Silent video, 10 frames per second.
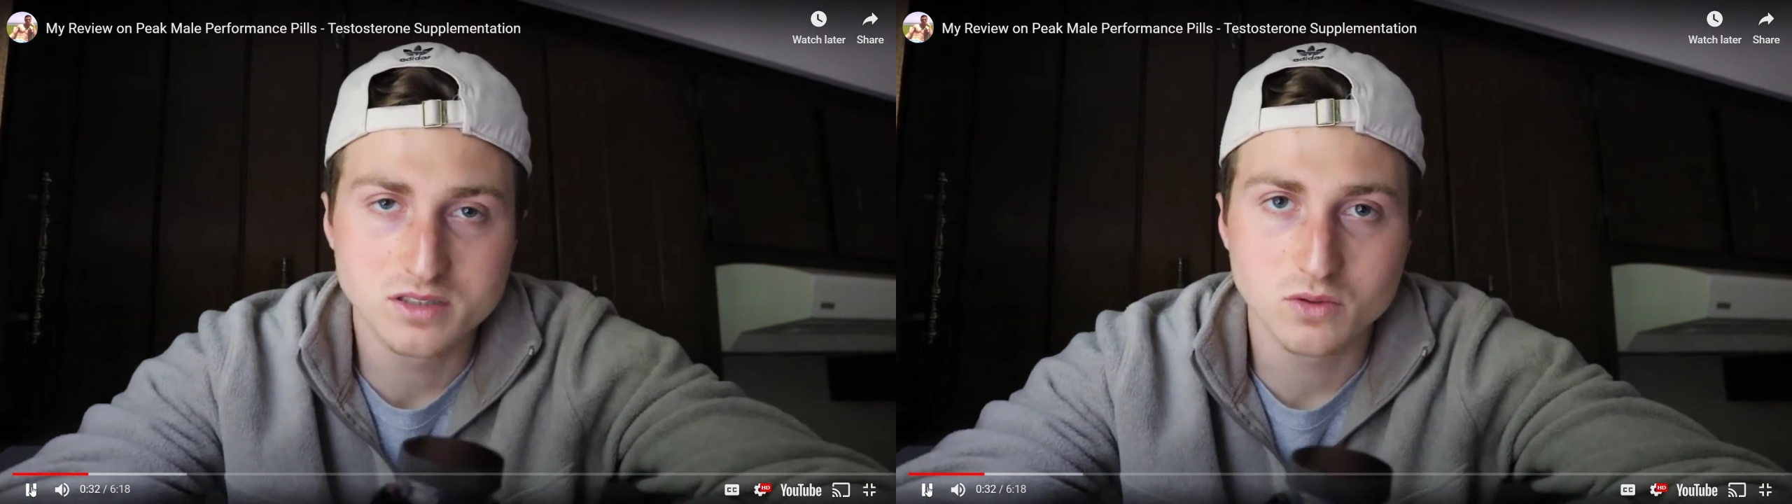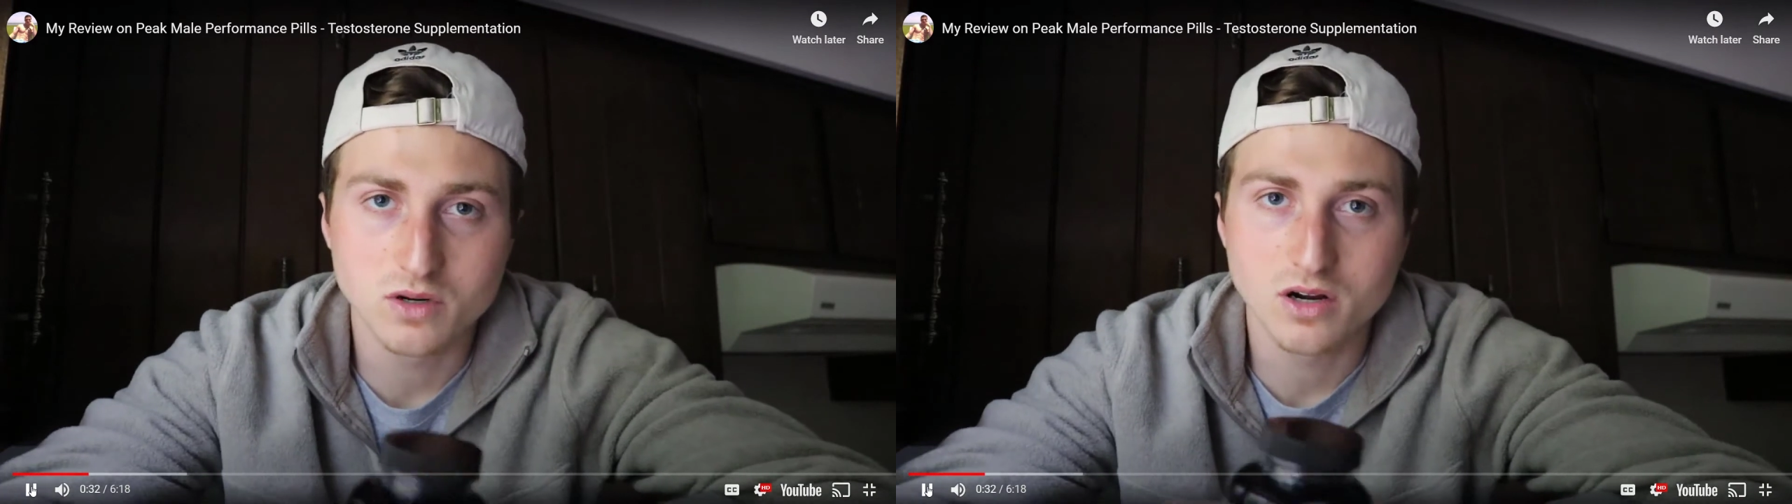
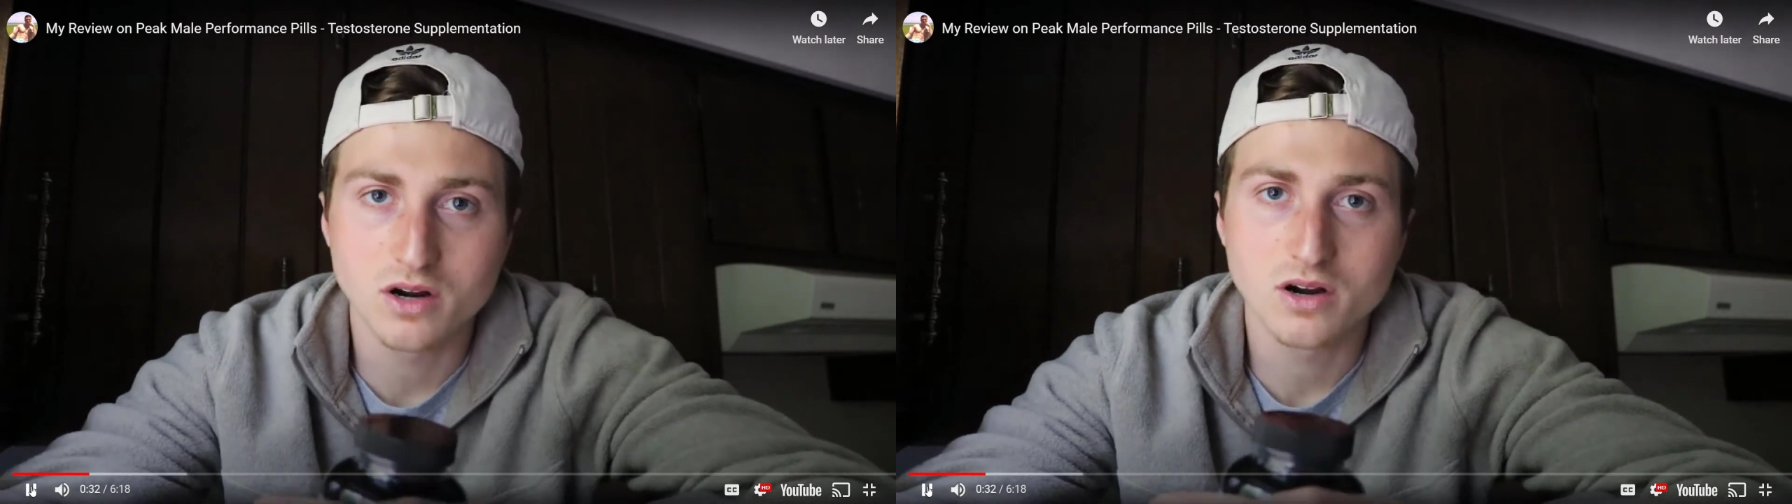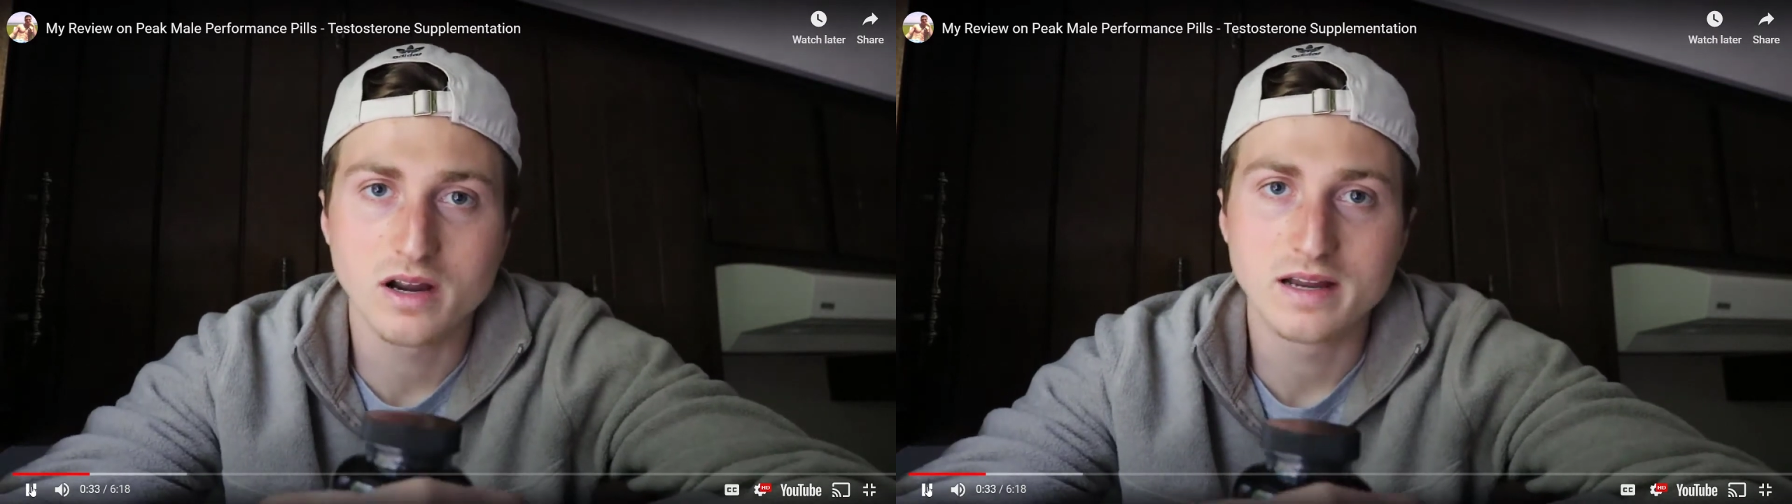to
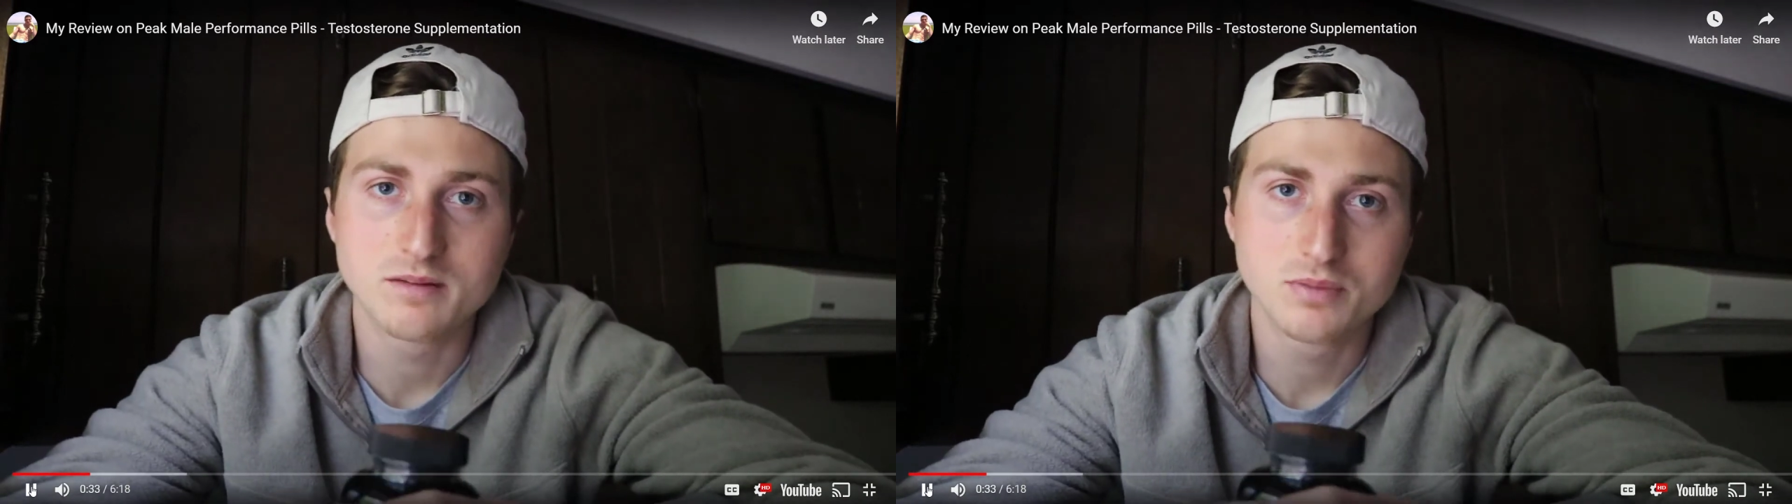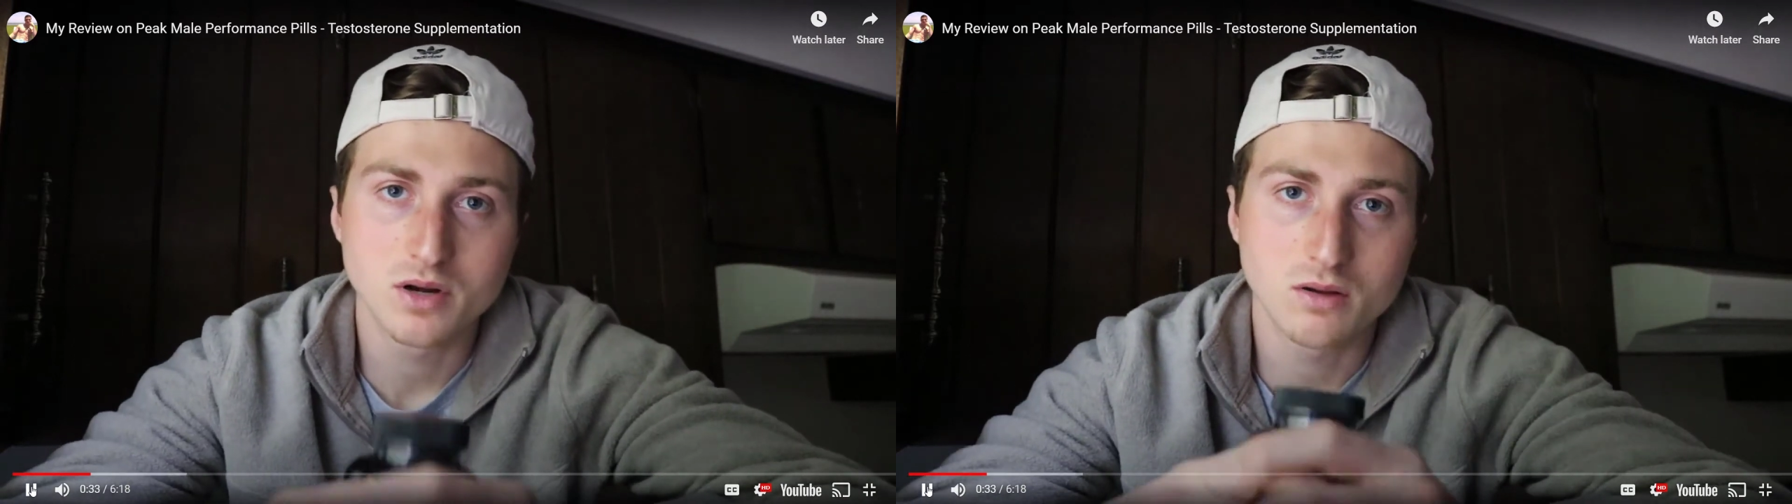occur and
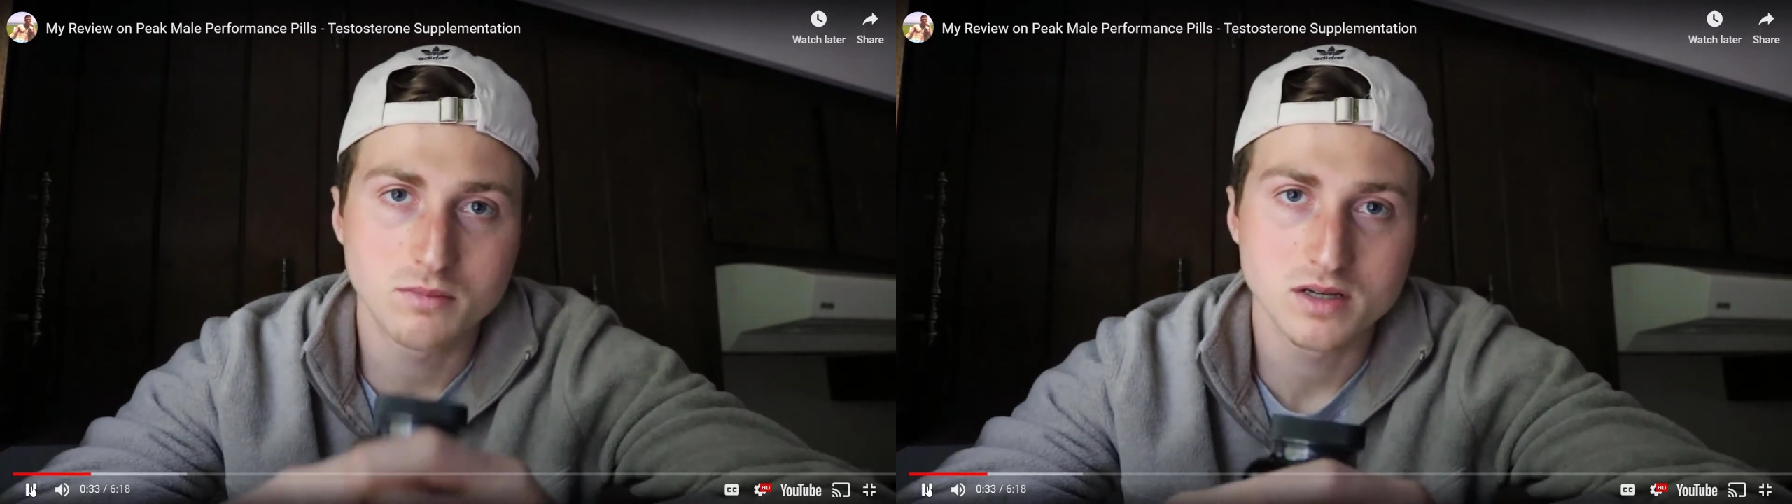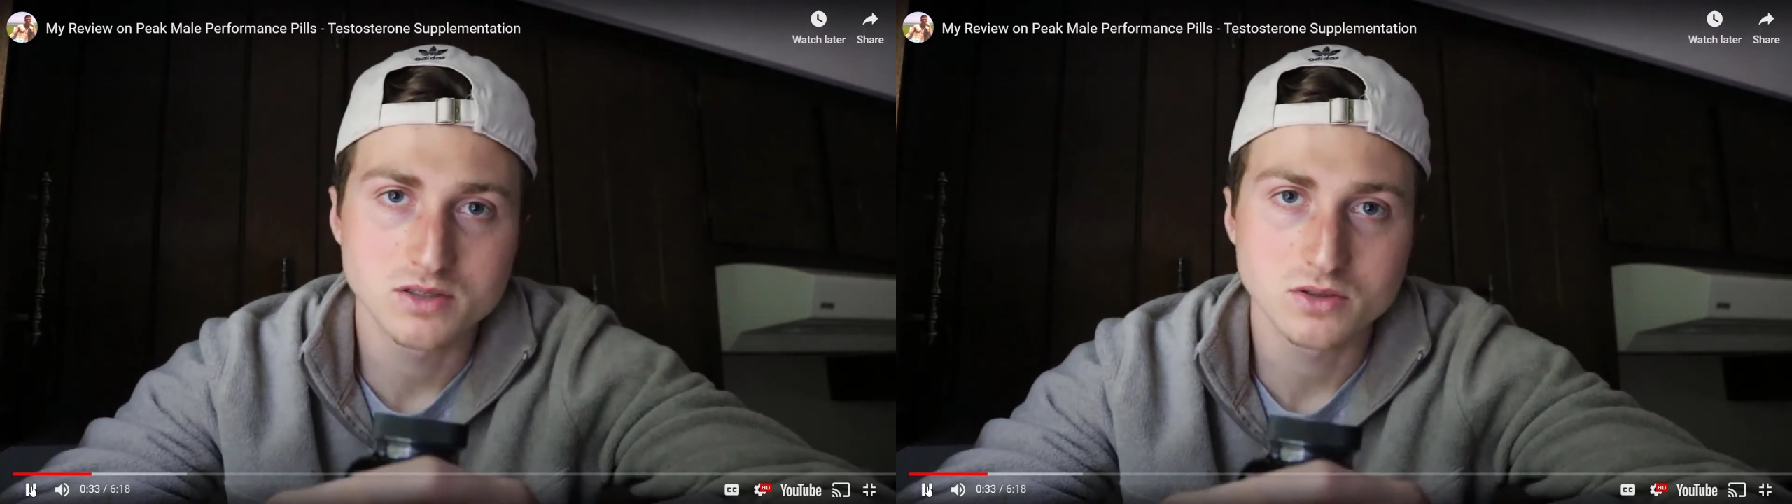to put on
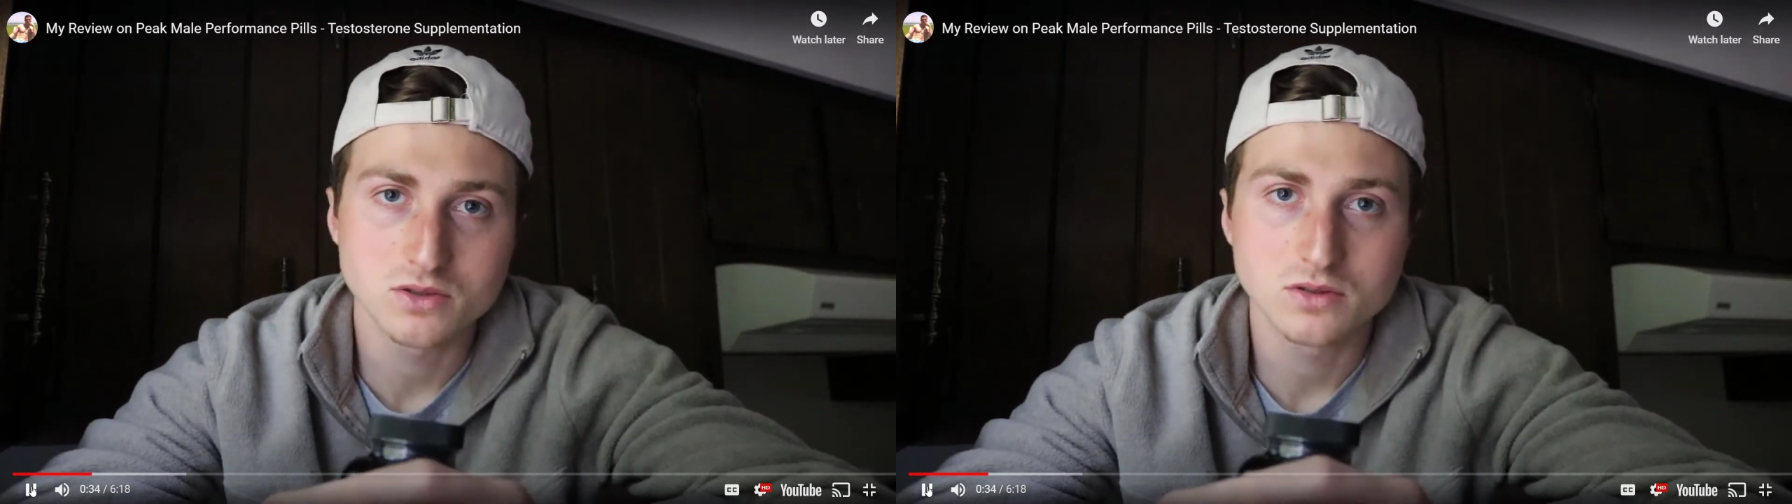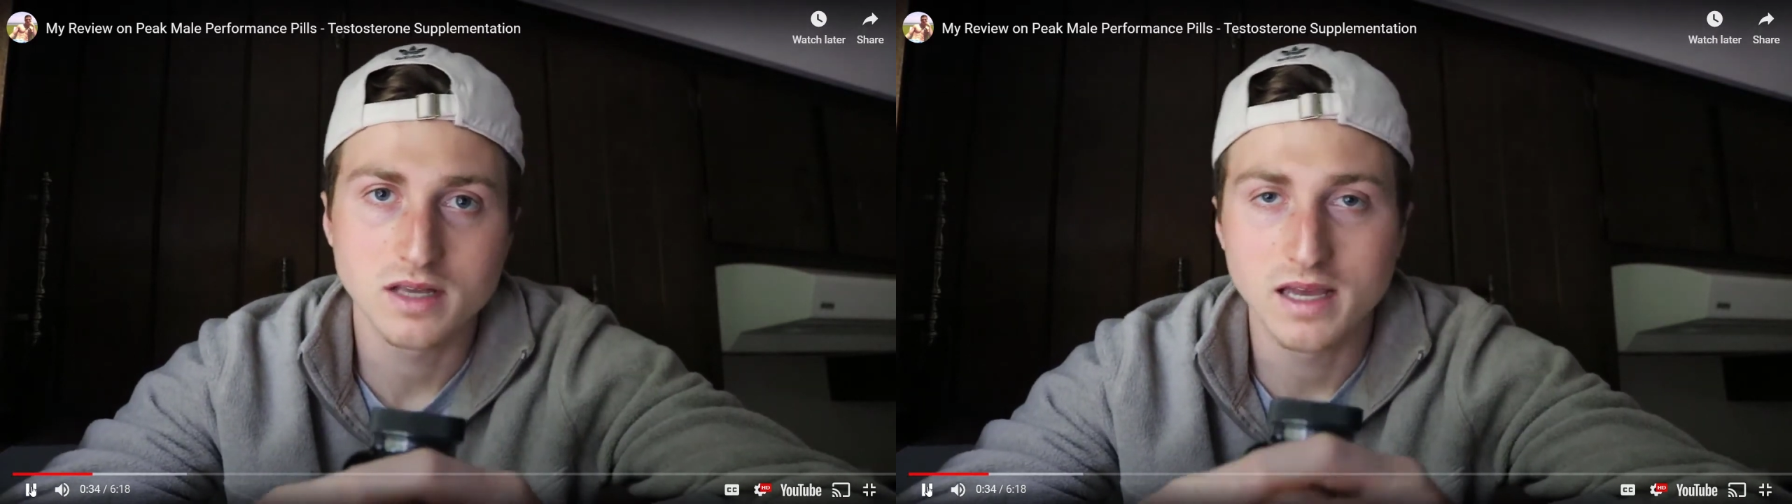muscle